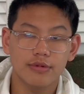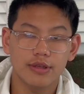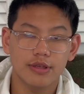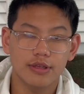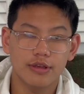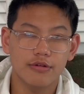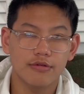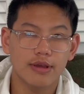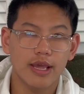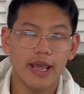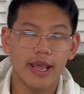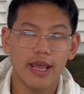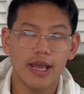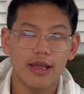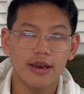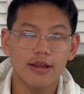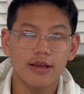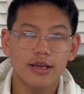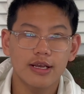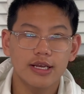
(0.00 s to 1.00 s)
you
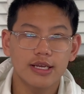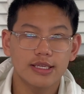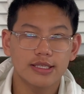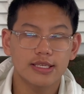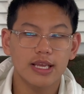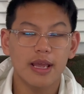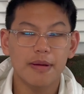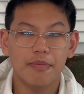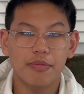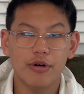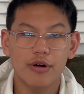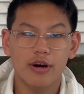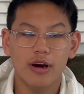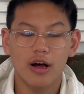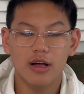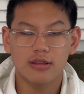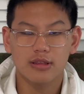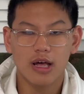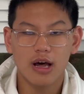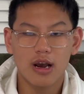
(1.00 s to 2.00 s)
can, say, put a
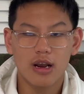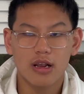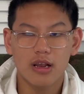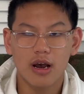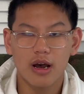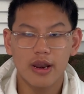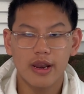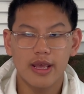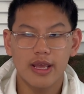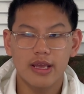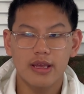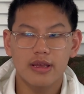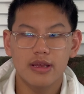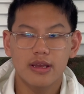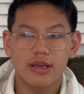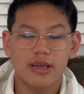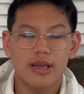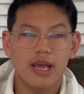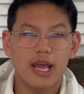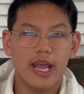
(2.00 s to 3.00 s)
lock on it
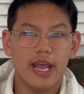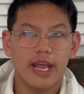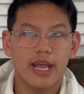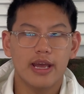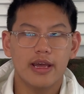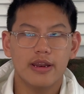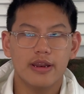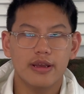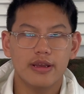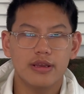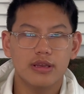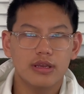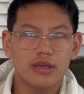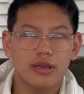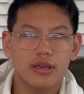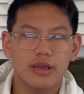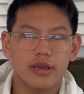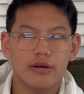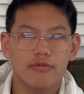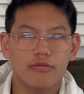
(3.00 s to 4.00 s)
and
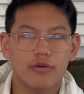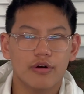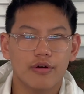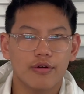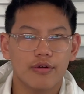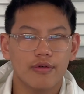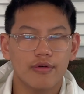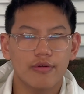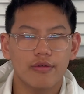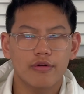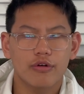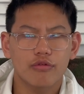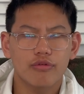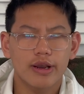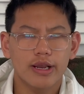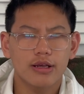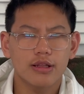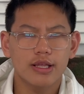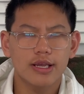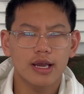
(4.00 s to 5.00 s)
it will
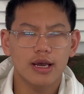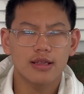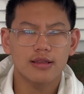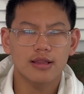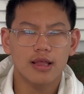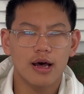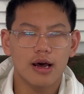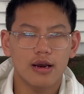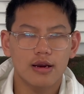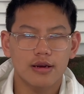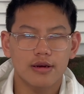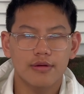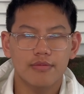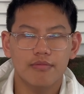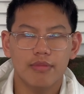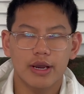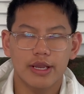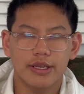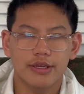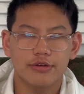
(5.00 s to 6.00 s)
quickly unlock
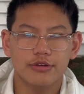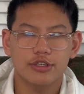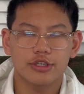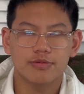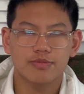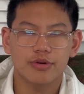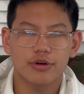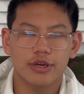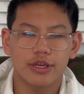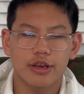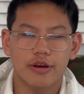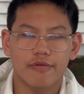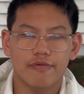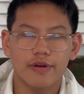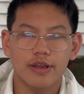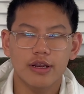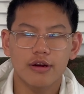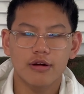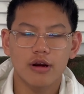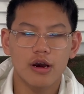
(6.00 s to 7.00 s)
by you just putting your
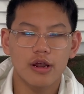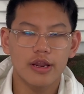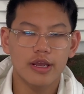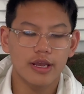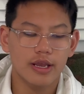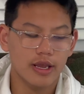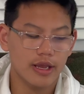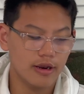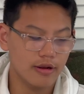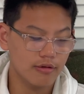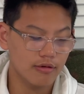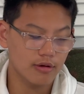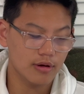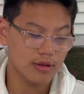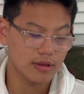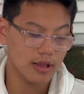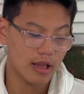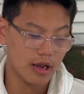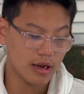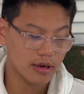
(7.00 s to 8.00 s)
finger on it, and it will
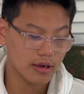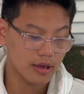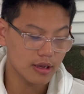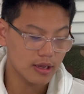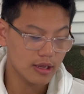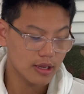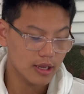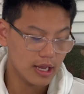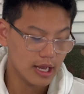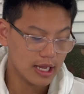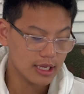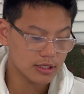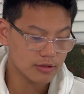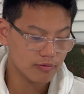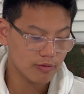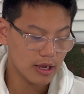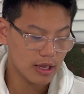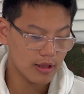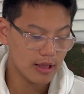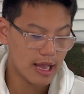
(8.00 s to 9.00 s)
unlock. As
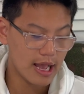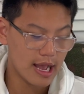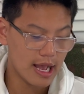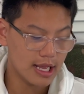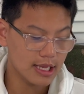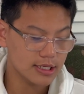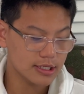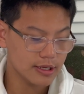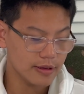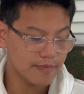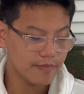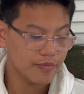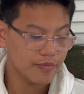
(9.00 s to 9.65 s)
well as